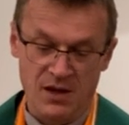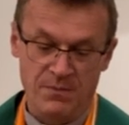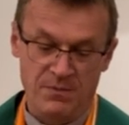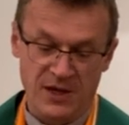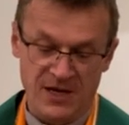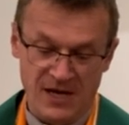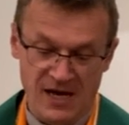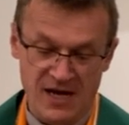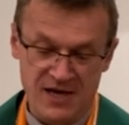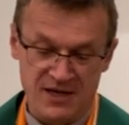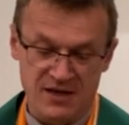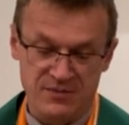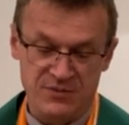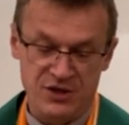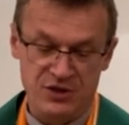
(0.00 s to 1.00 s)
but I
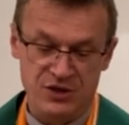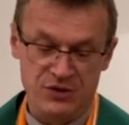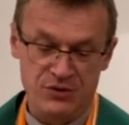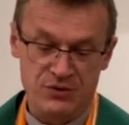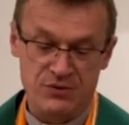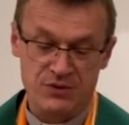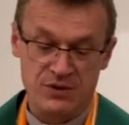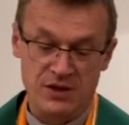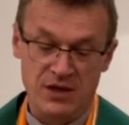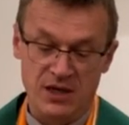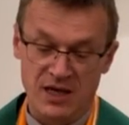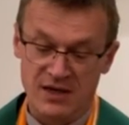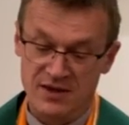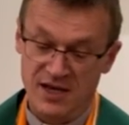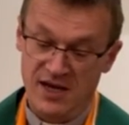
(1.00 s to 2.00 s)
come to you
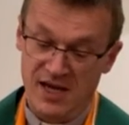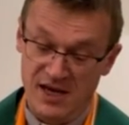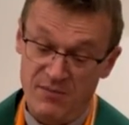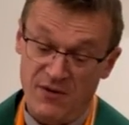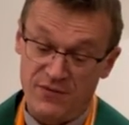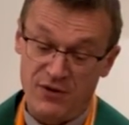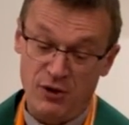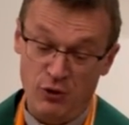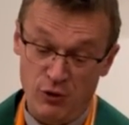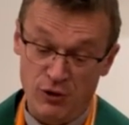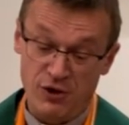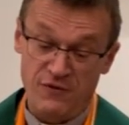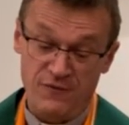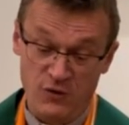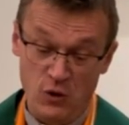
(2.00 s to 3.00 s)
in the name of the Lord
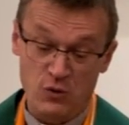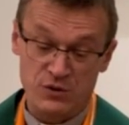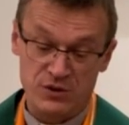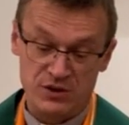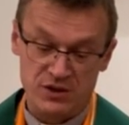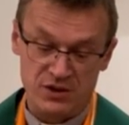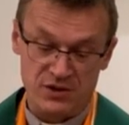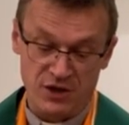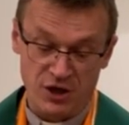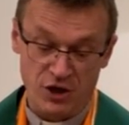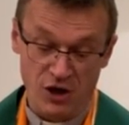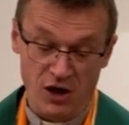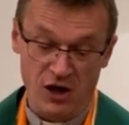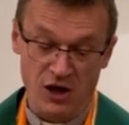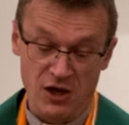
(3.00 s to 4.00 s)
of hosts, the
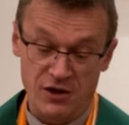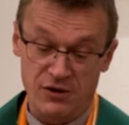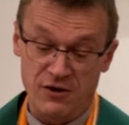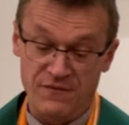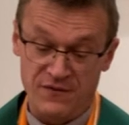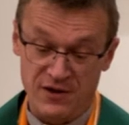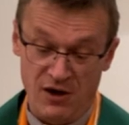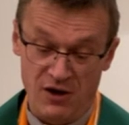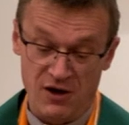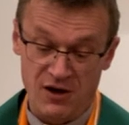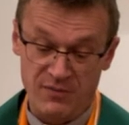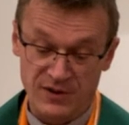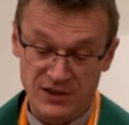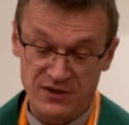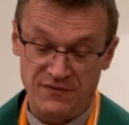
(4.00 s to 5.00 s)
God of the
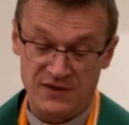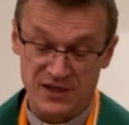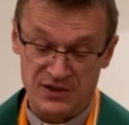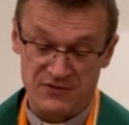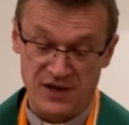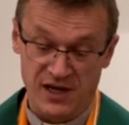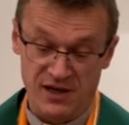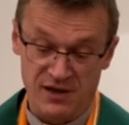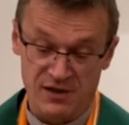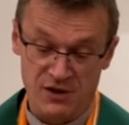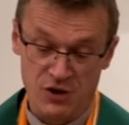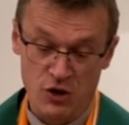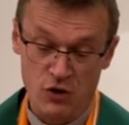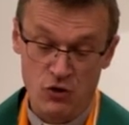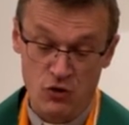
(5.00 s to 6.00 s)
armies of Israel,
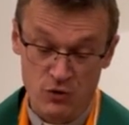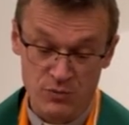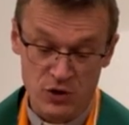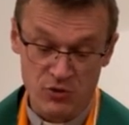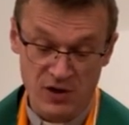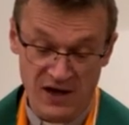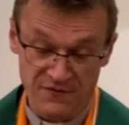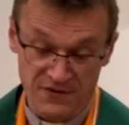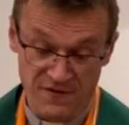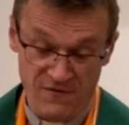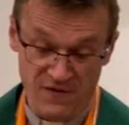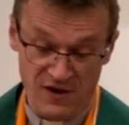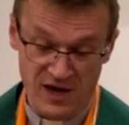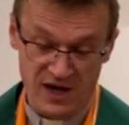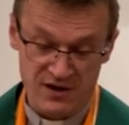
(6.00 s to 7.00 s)
whom you have
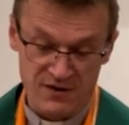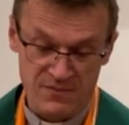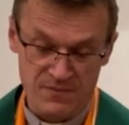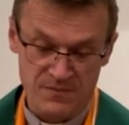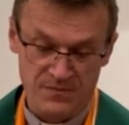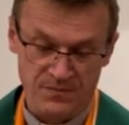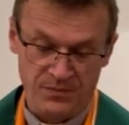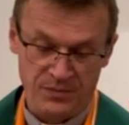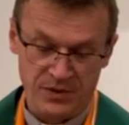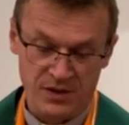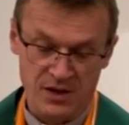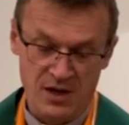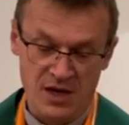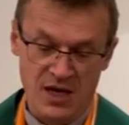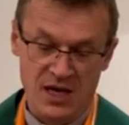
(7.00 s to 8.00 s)
defied.
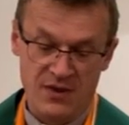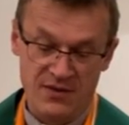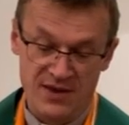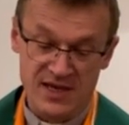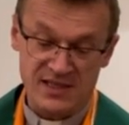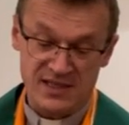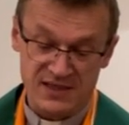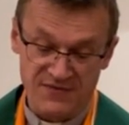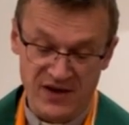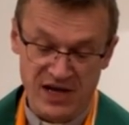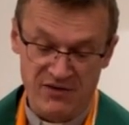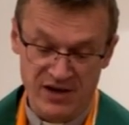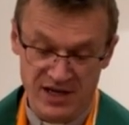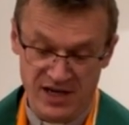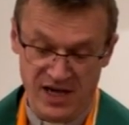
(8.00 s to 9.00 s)
This
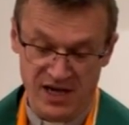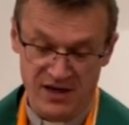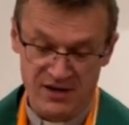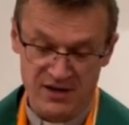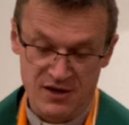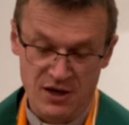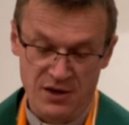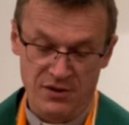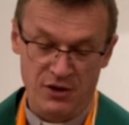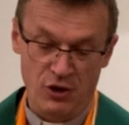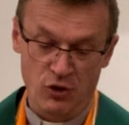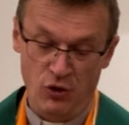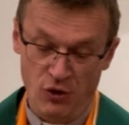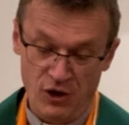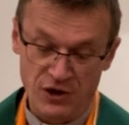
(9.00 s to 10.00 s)
very day the
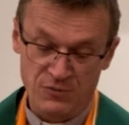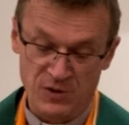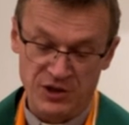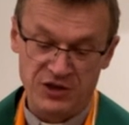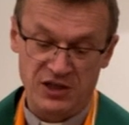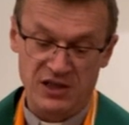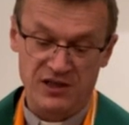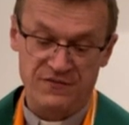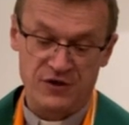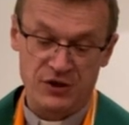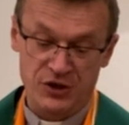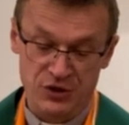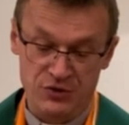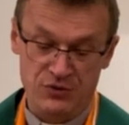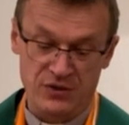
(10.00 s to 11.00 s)
Lord will deliver
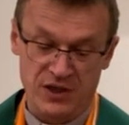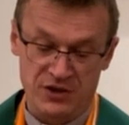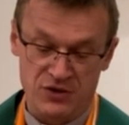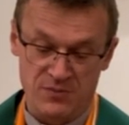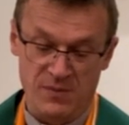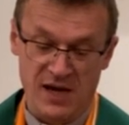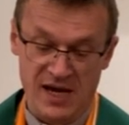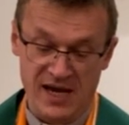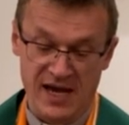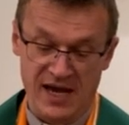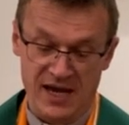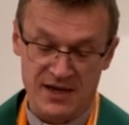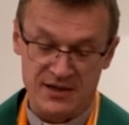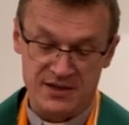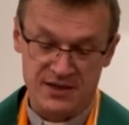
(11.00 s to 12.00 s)
you into my
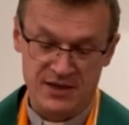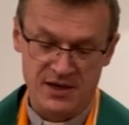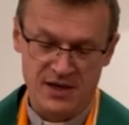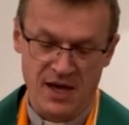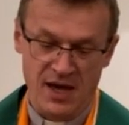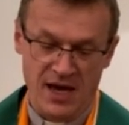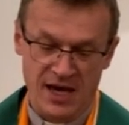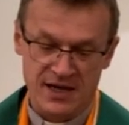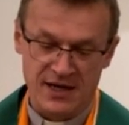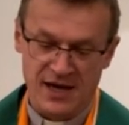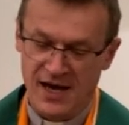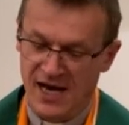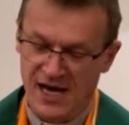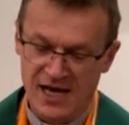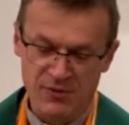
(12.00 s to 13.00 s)
hand, and
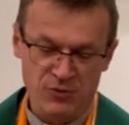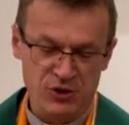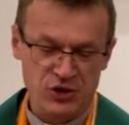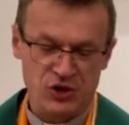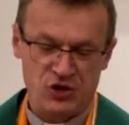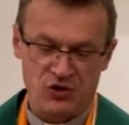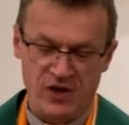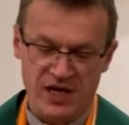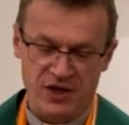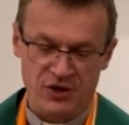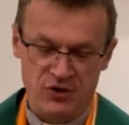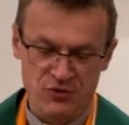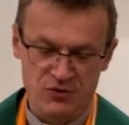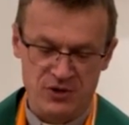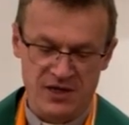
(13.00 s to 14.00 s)
I will strike
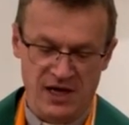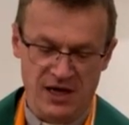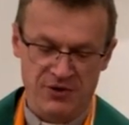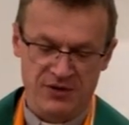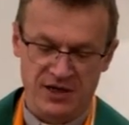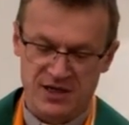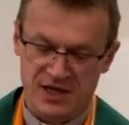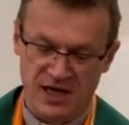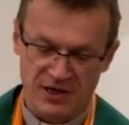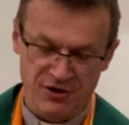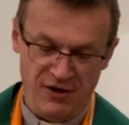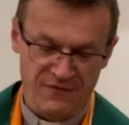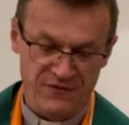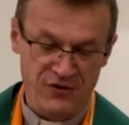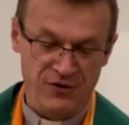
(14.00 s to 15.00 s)
you down and cut
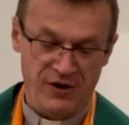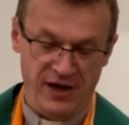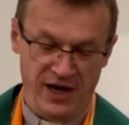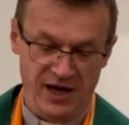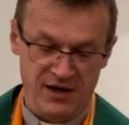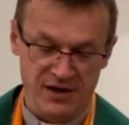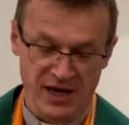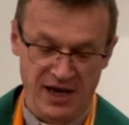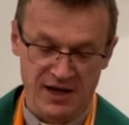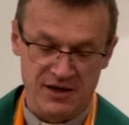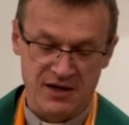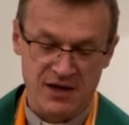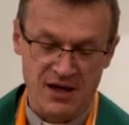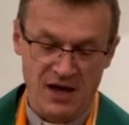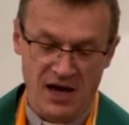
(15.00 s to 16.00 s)
off your head,
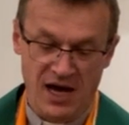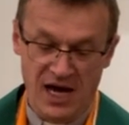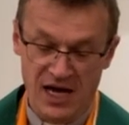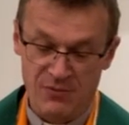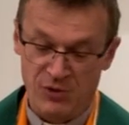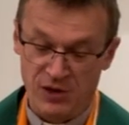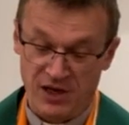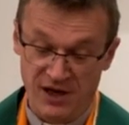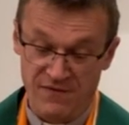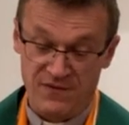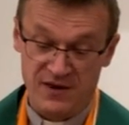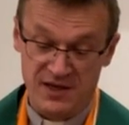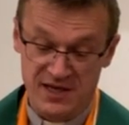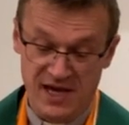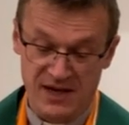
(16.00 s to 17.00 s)
and I will give
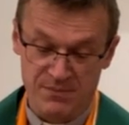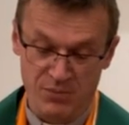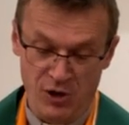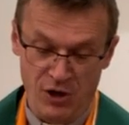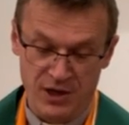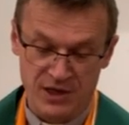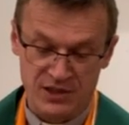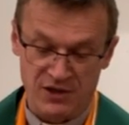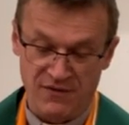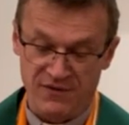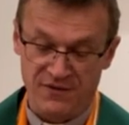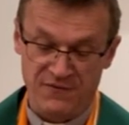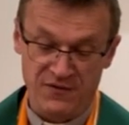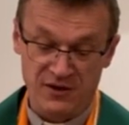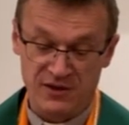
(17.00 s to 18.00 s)
the dead bodies of
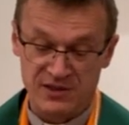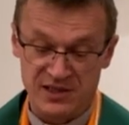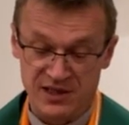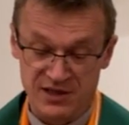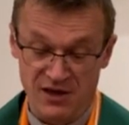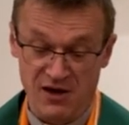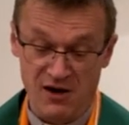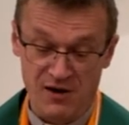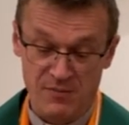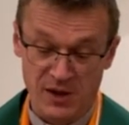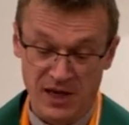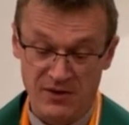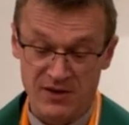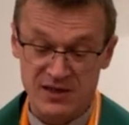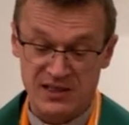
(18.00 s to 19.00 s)
the Philistine
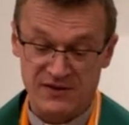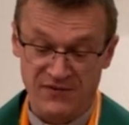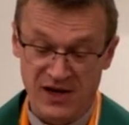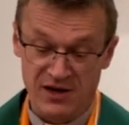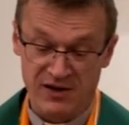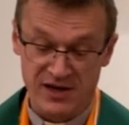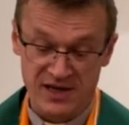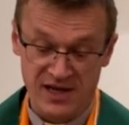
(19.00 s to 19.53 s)
army this very